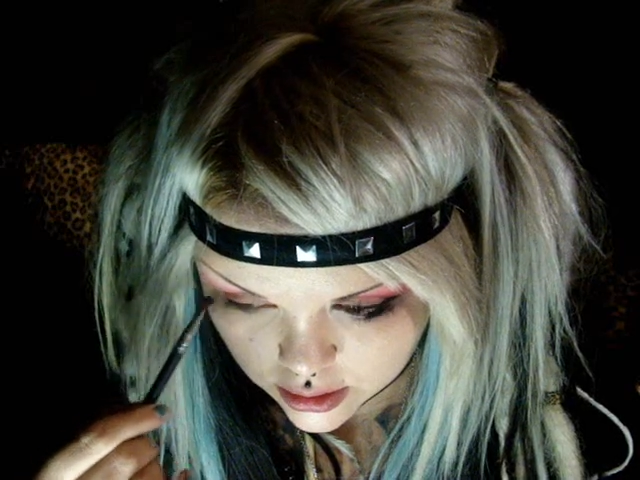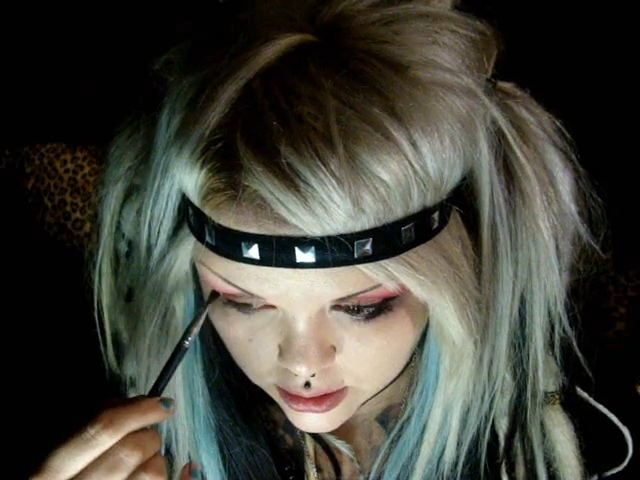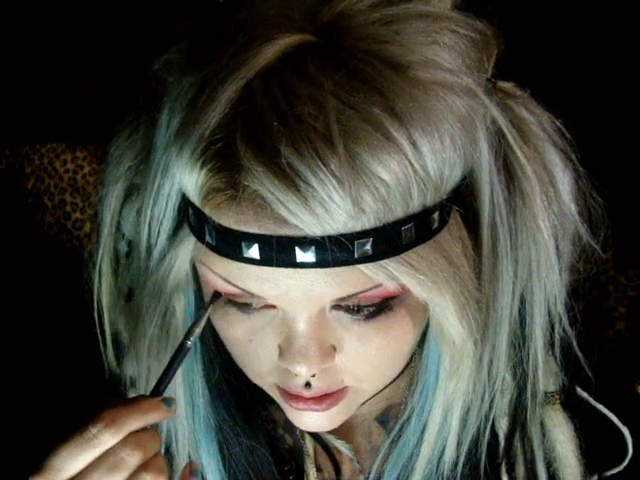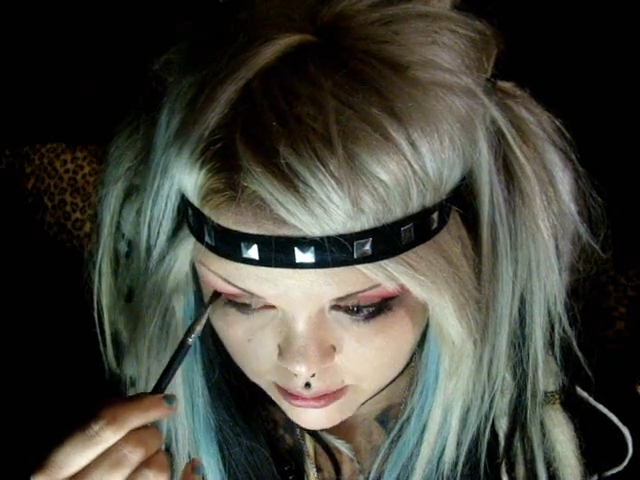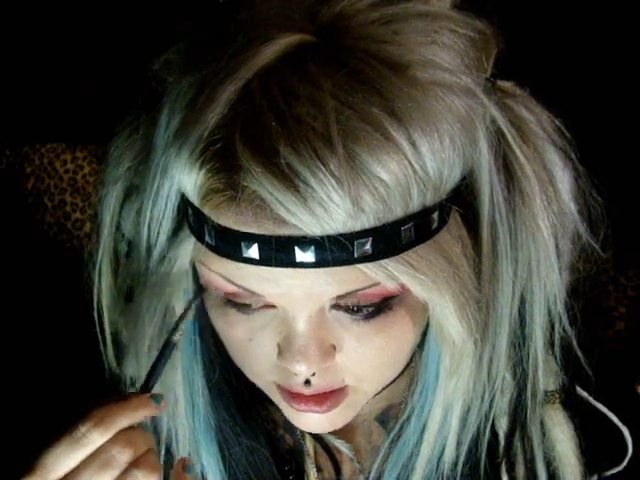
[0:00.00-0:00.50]

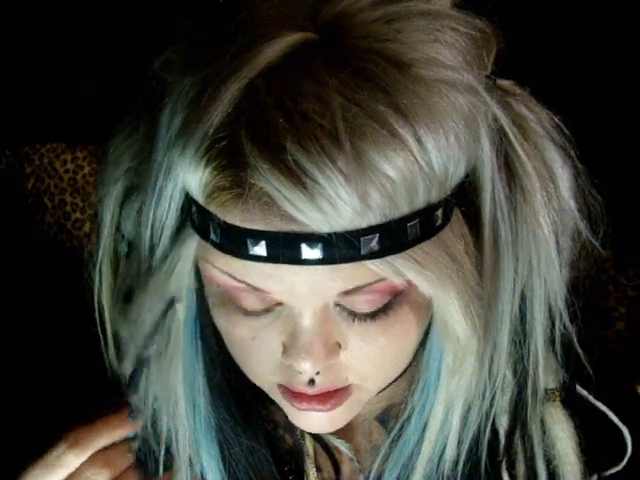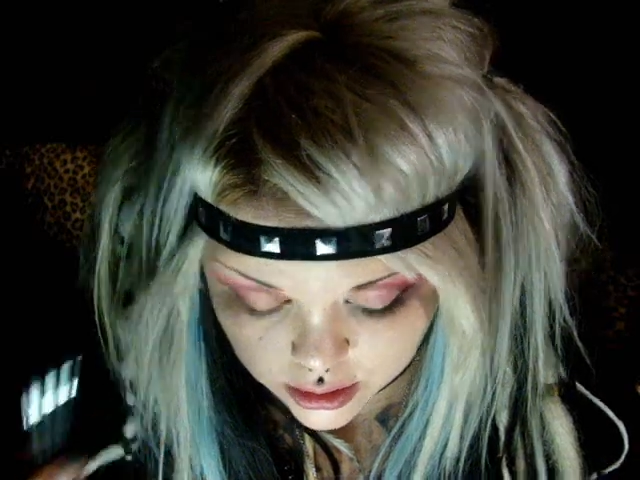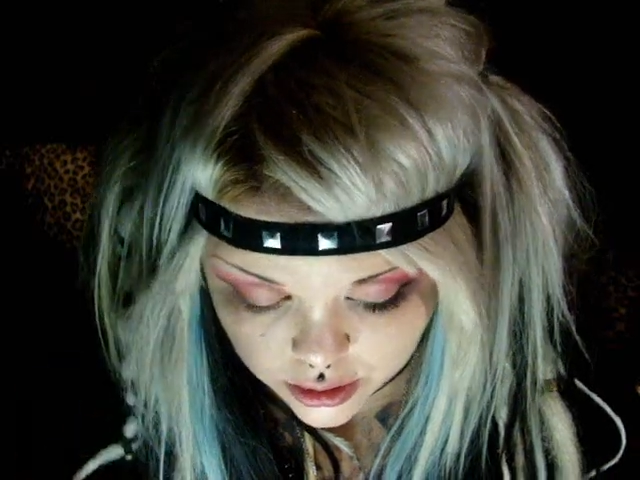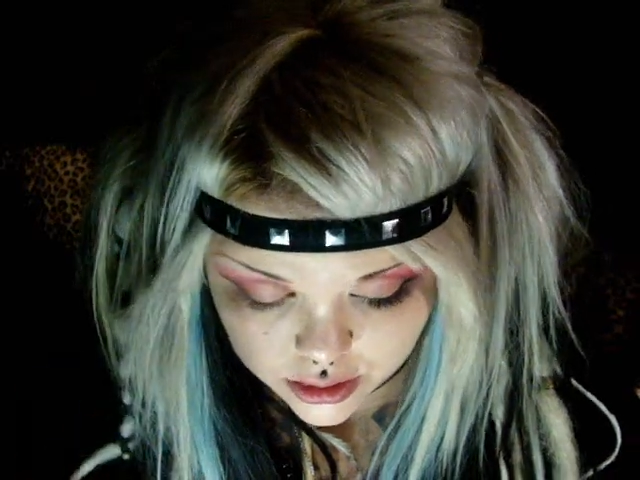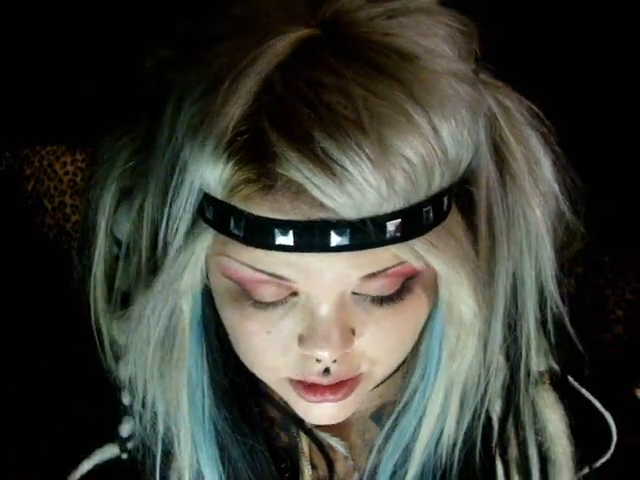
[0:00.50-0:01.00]
it's a
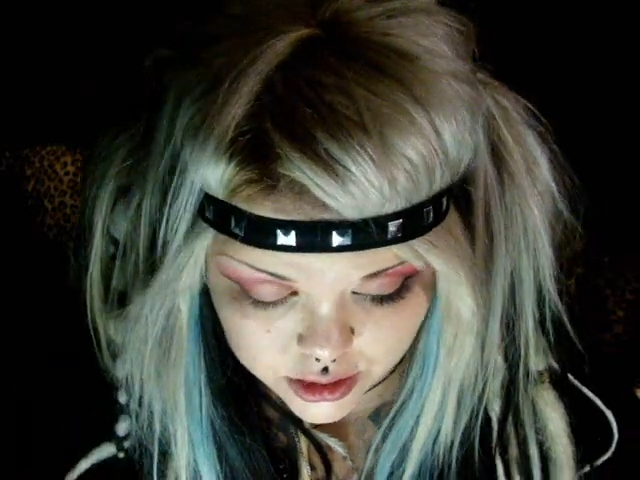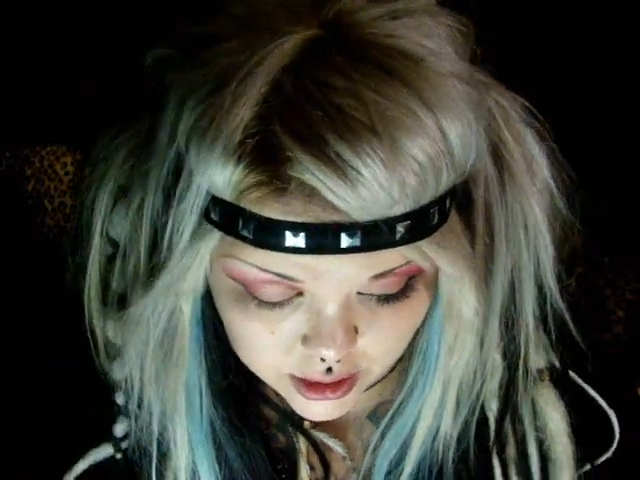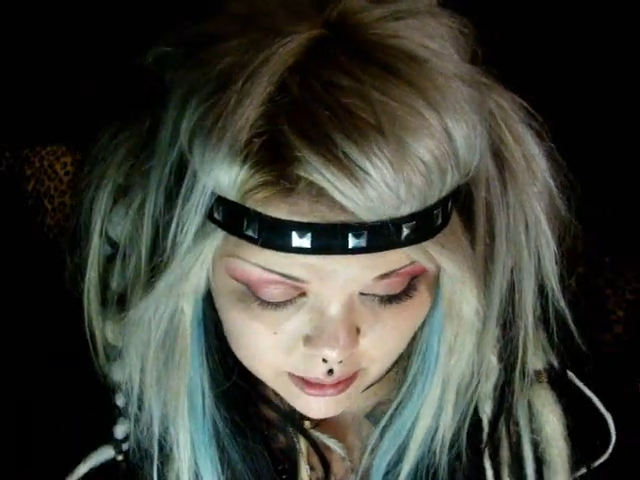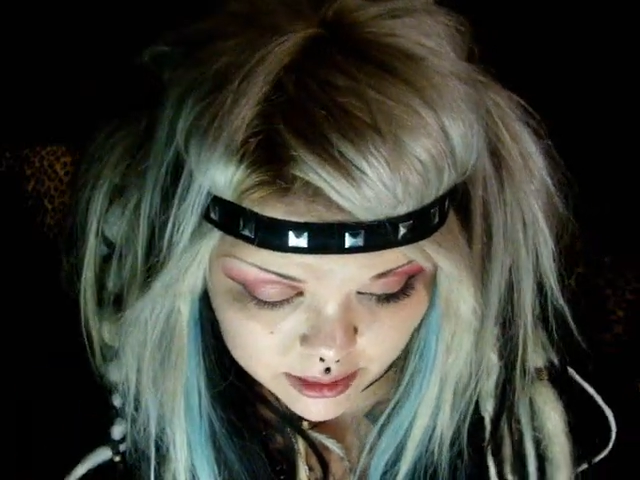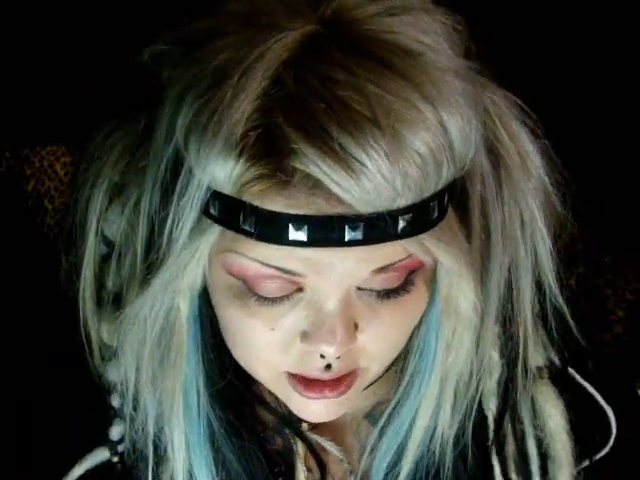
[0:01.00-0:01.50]
good
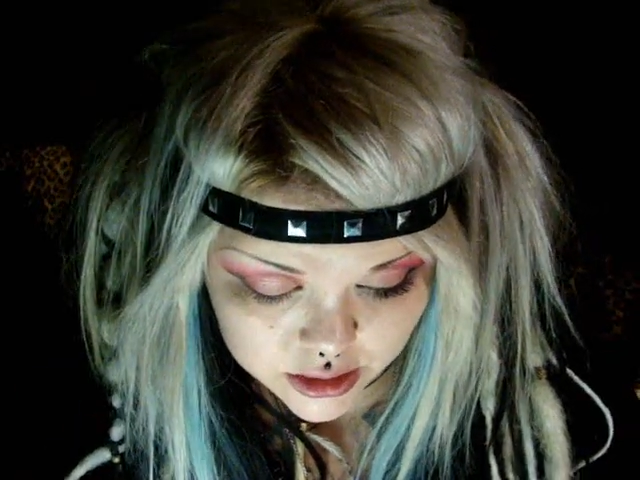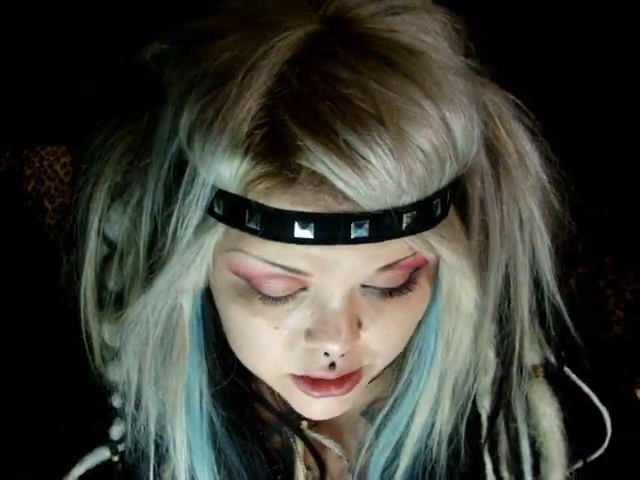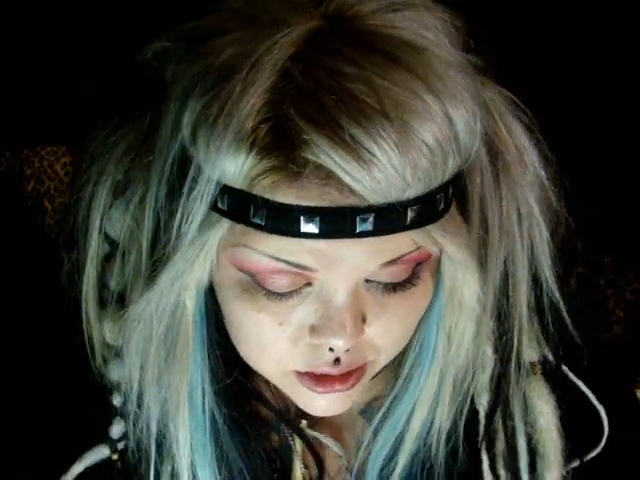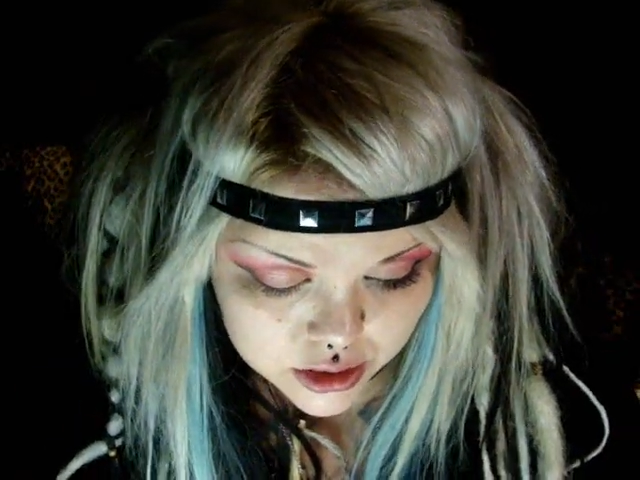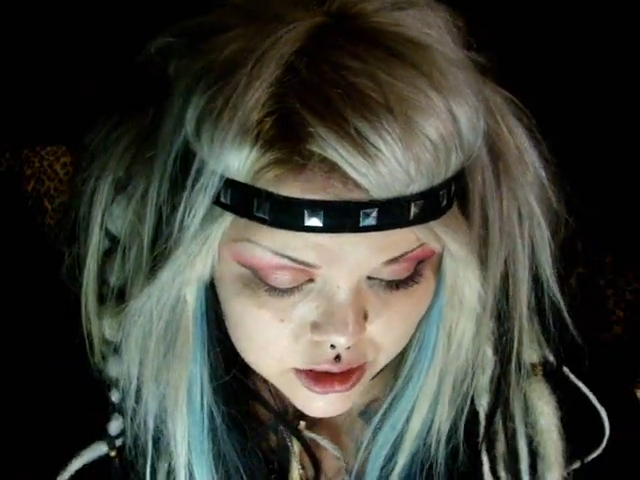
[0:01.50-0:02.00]

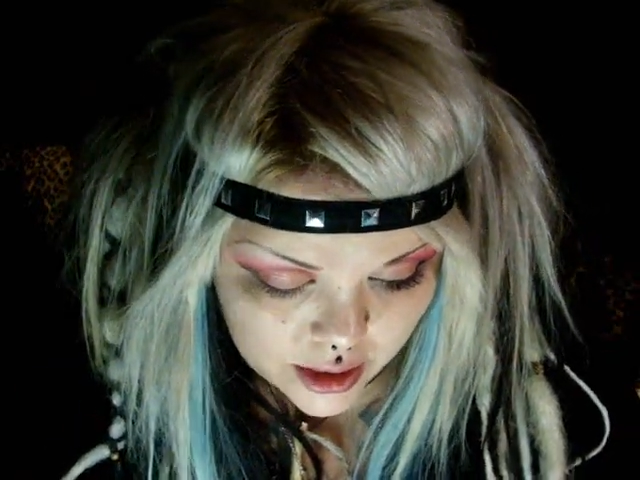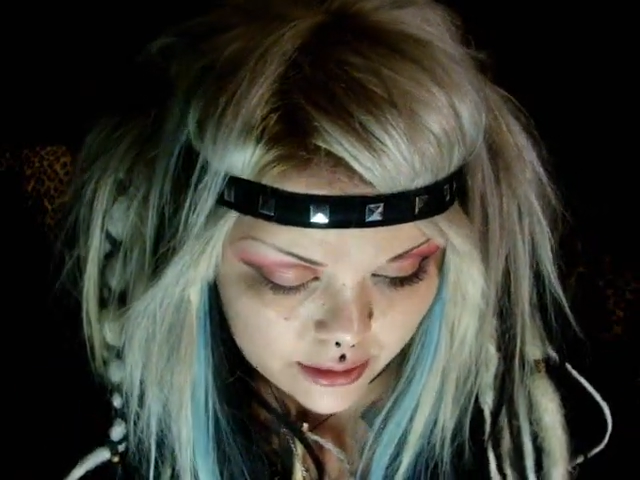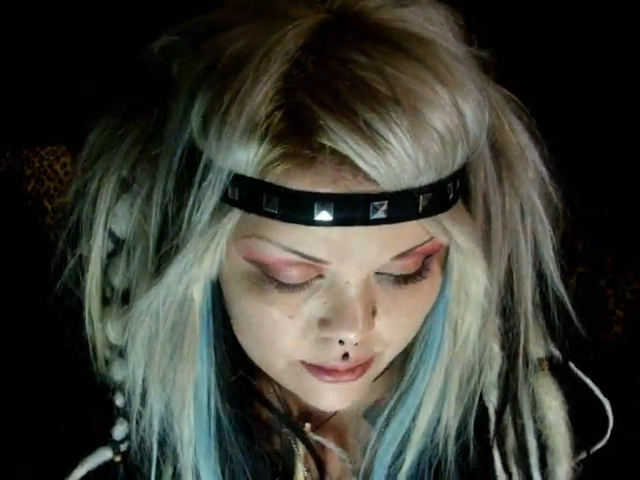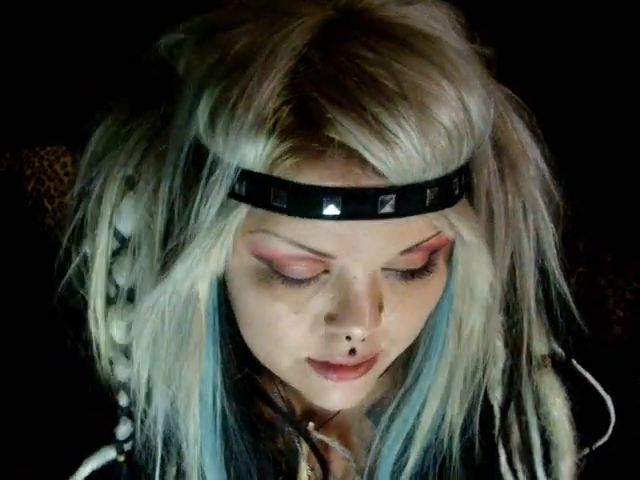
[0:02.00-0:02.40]
shadow